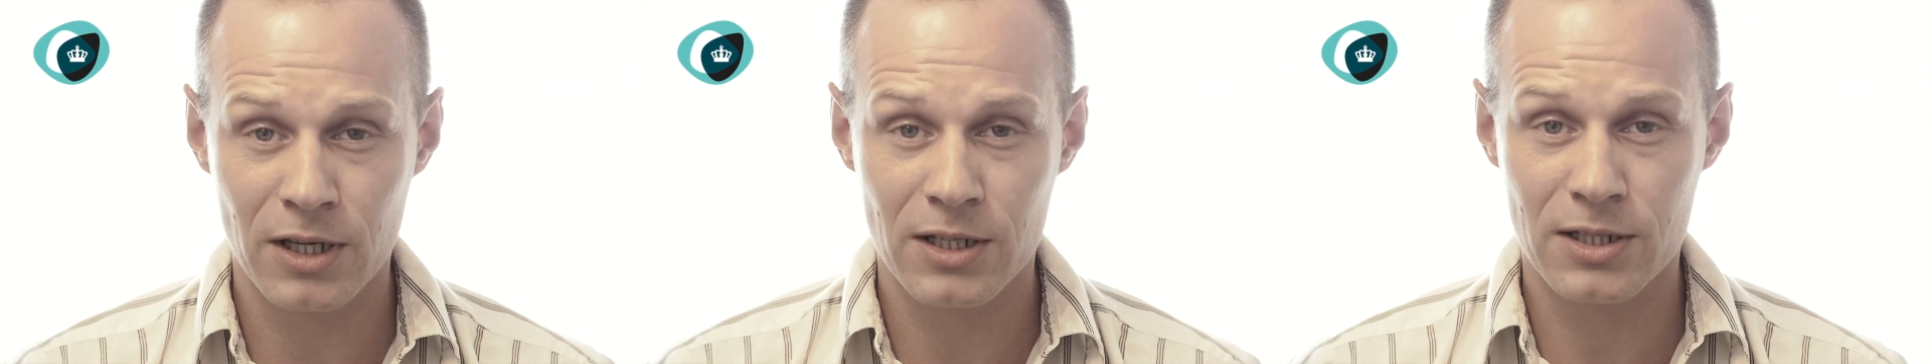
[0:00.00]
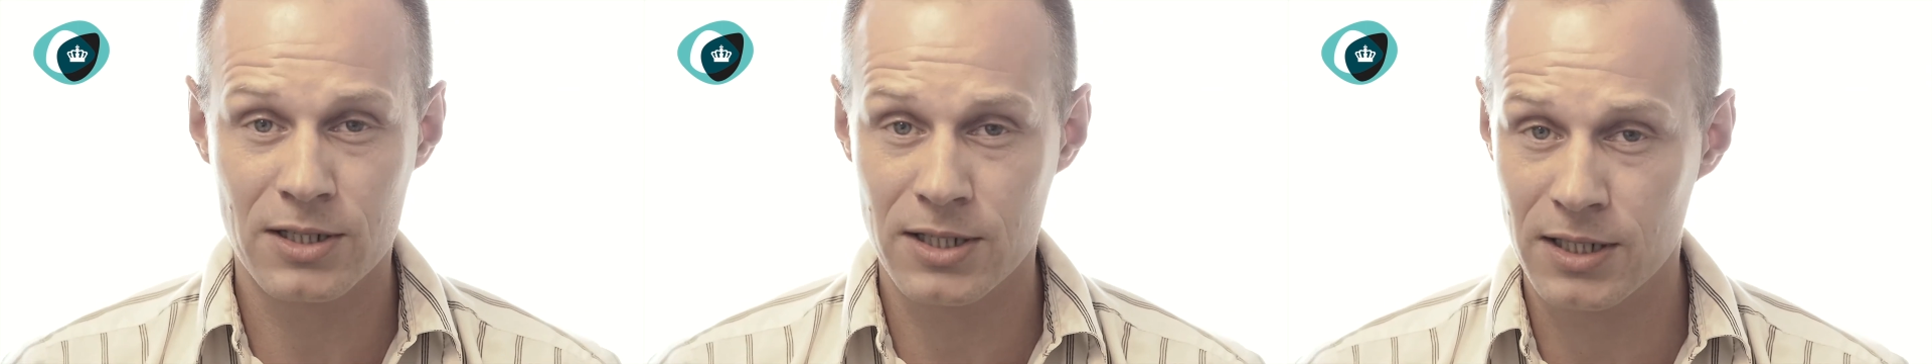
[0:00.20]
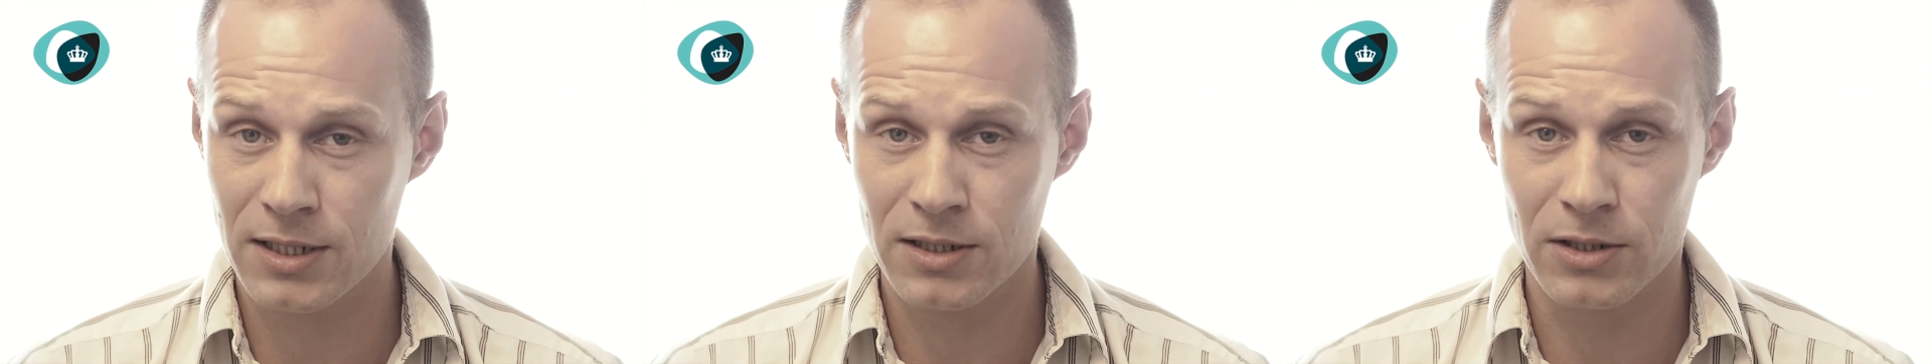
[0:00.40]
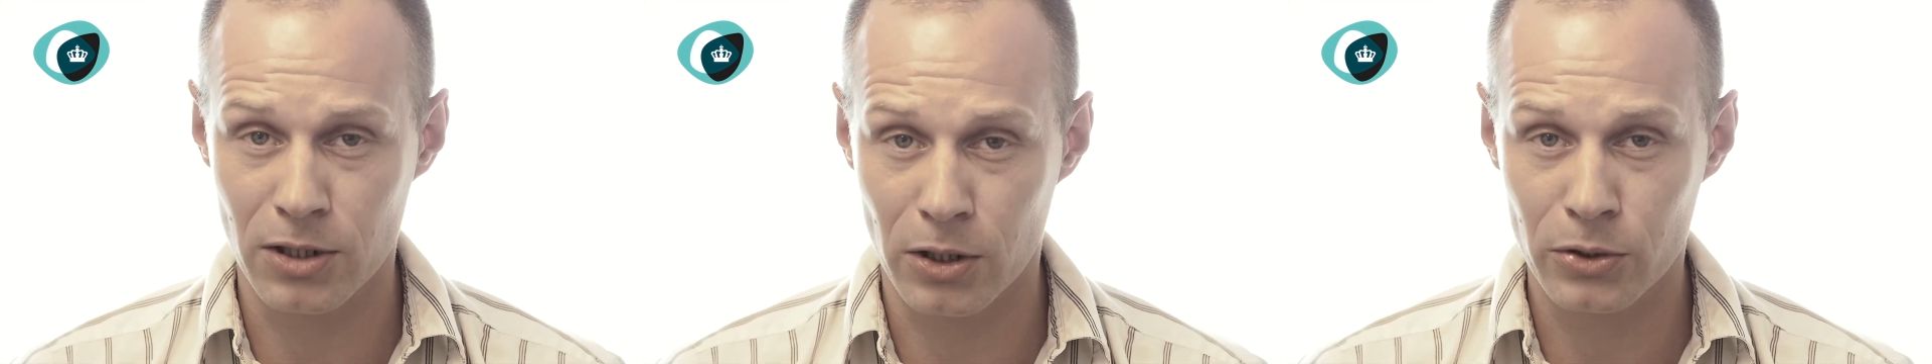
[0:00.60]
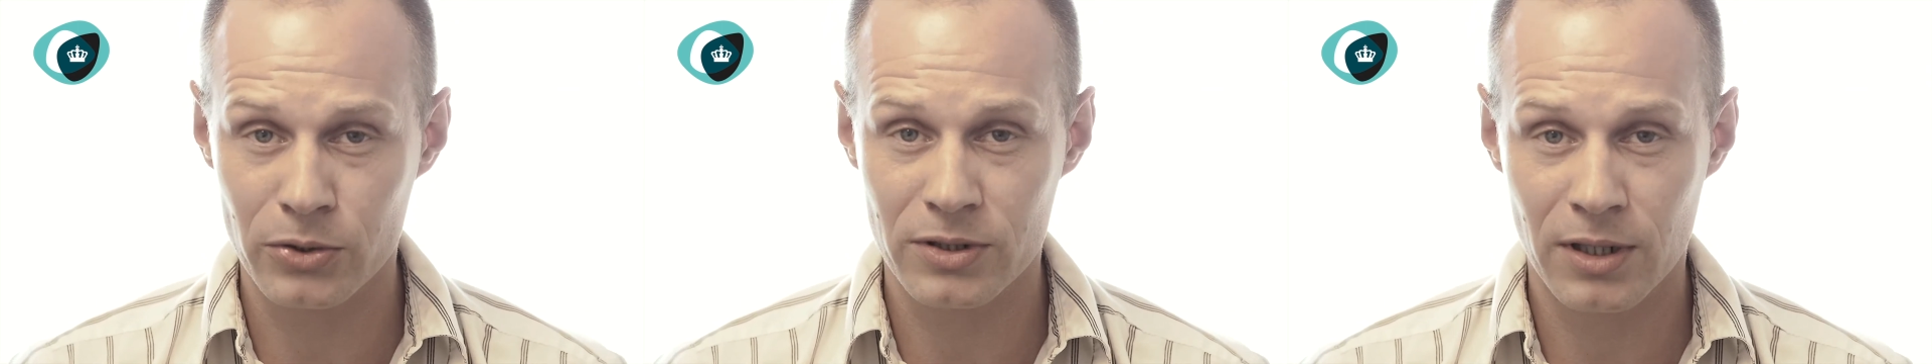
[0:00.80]

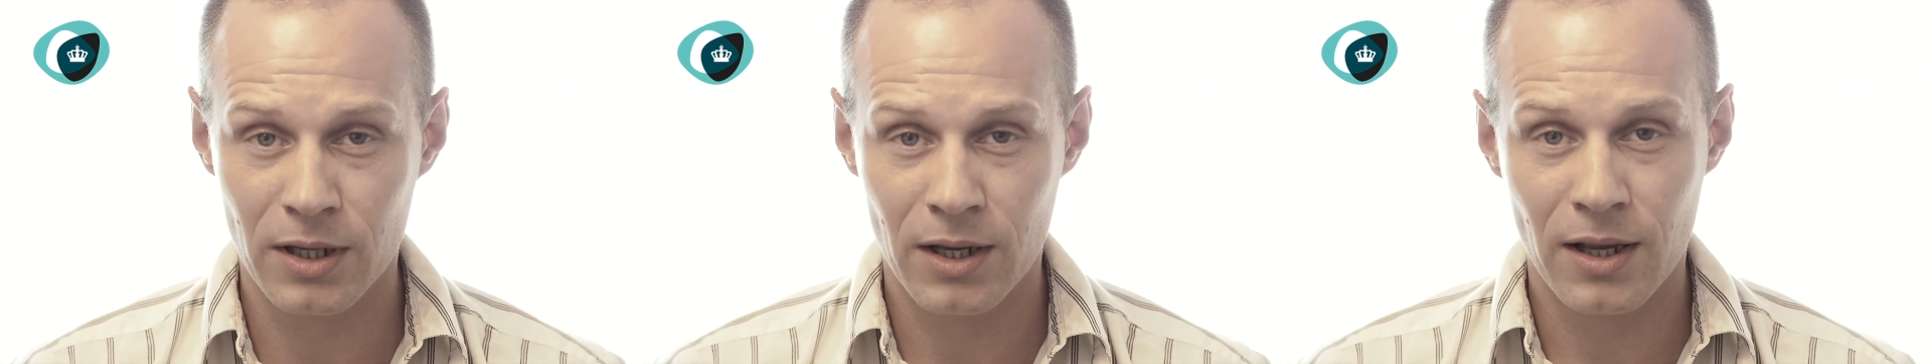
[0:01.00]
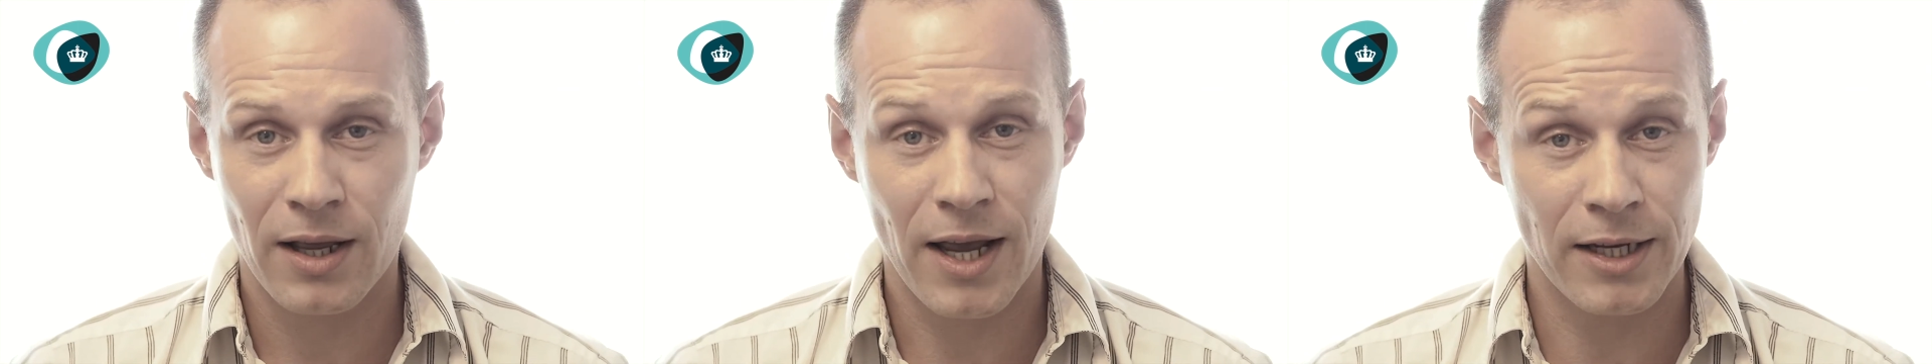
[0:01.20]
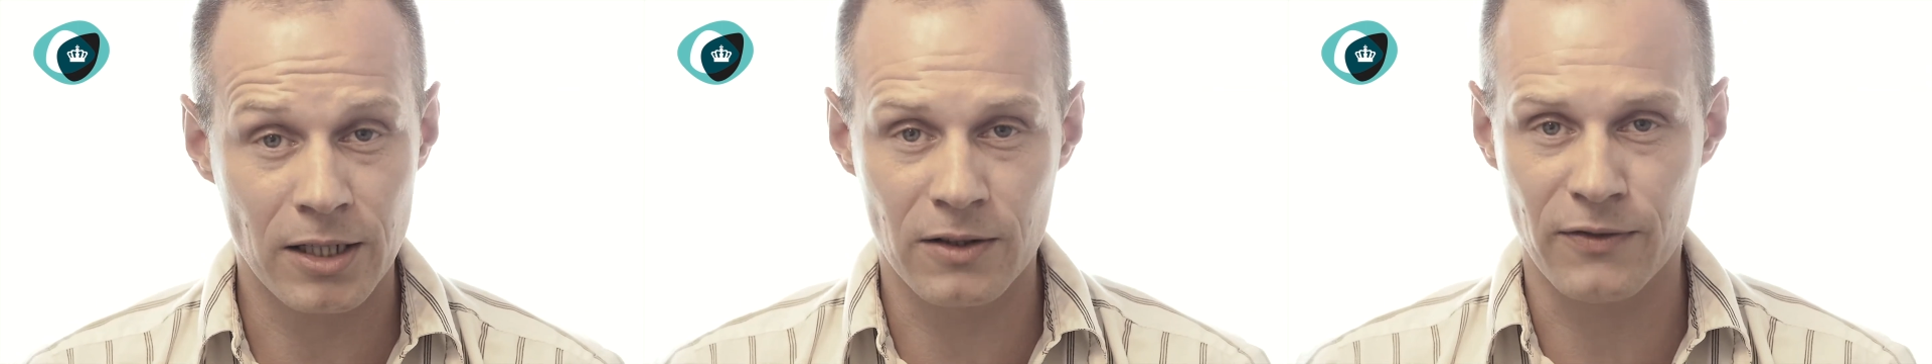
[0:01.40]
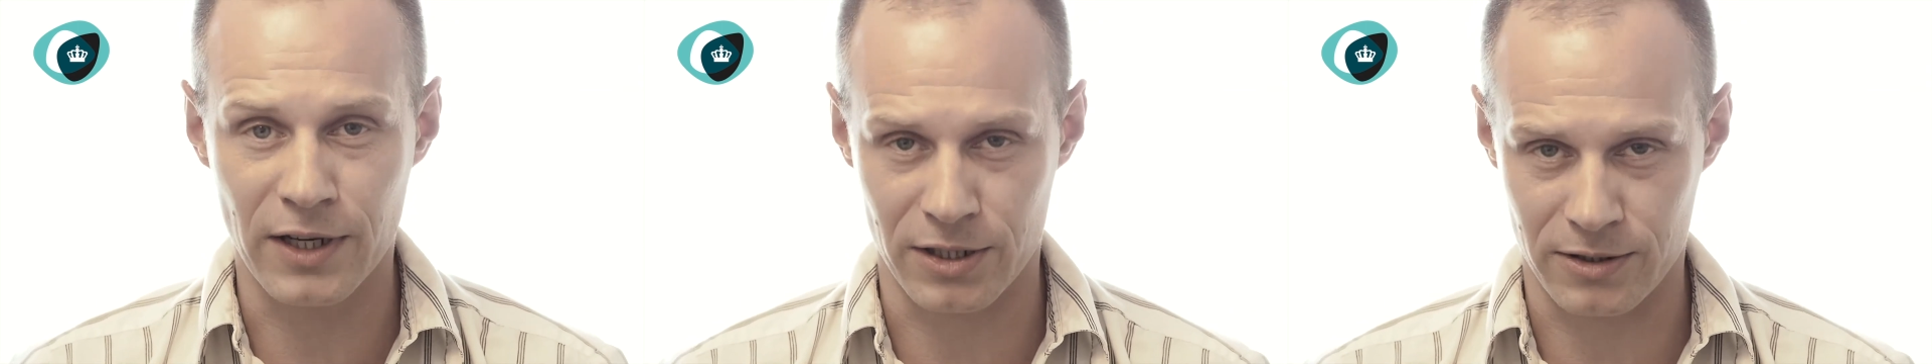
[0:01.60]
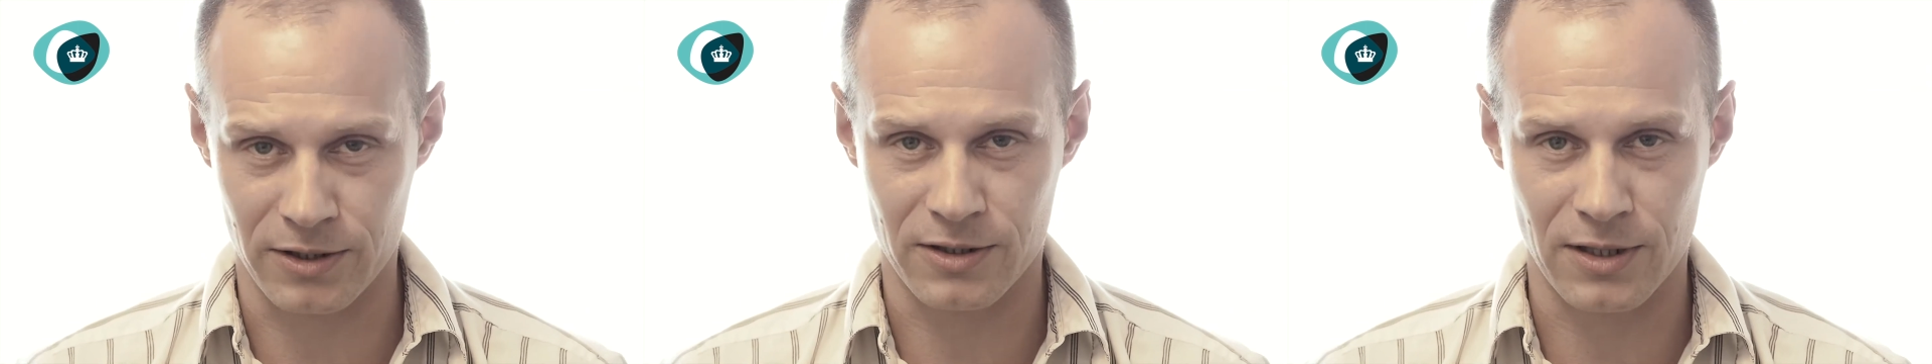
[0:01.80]
CEOs, and
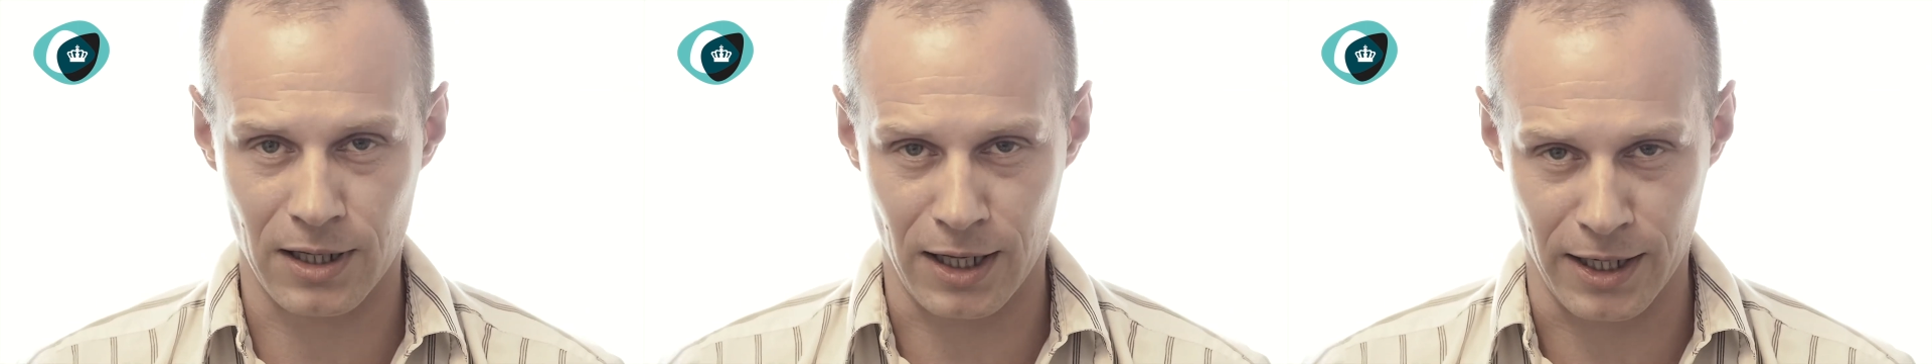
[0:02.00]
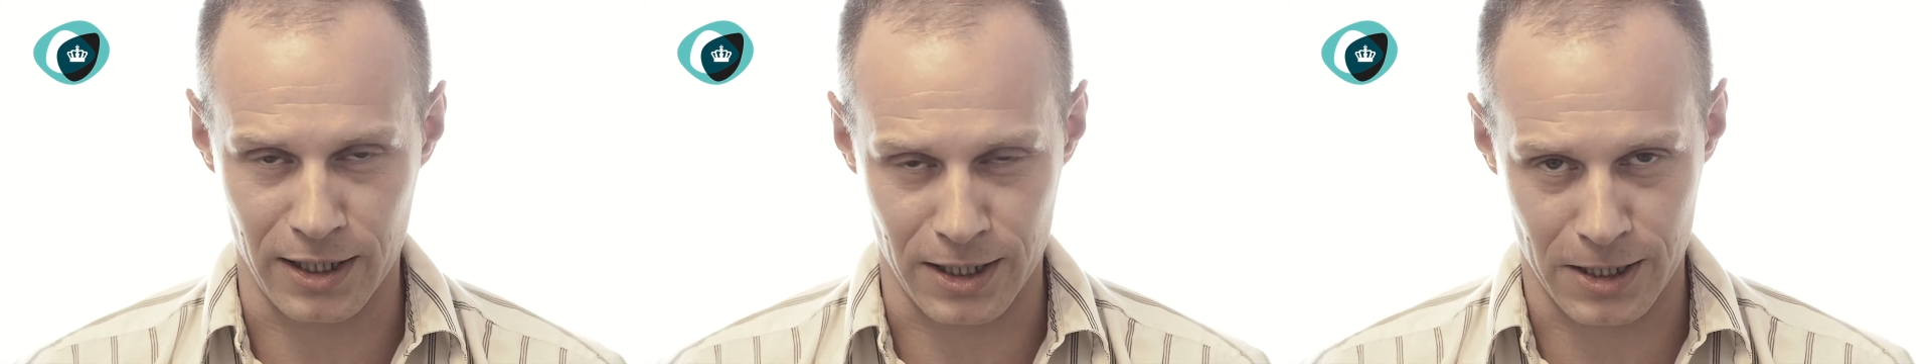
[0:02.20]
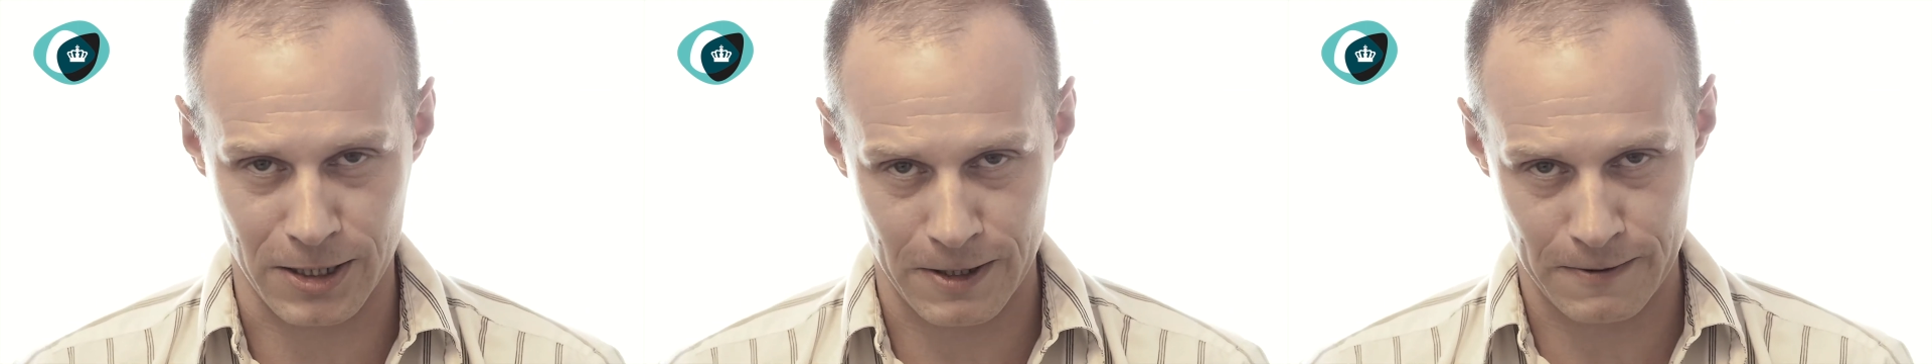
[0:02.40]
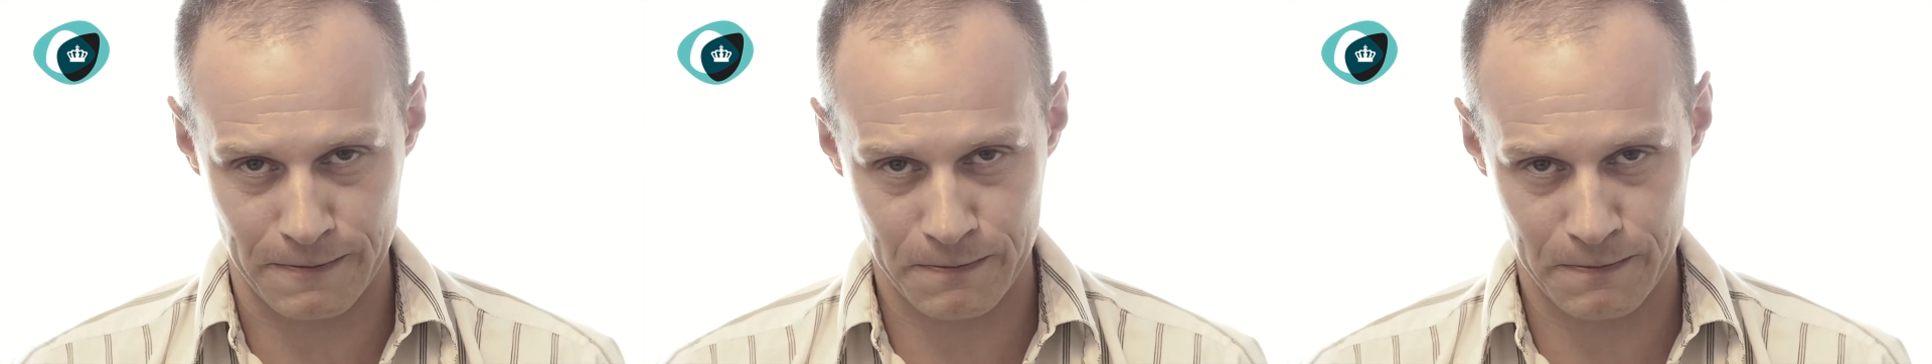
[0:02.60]
investors alike.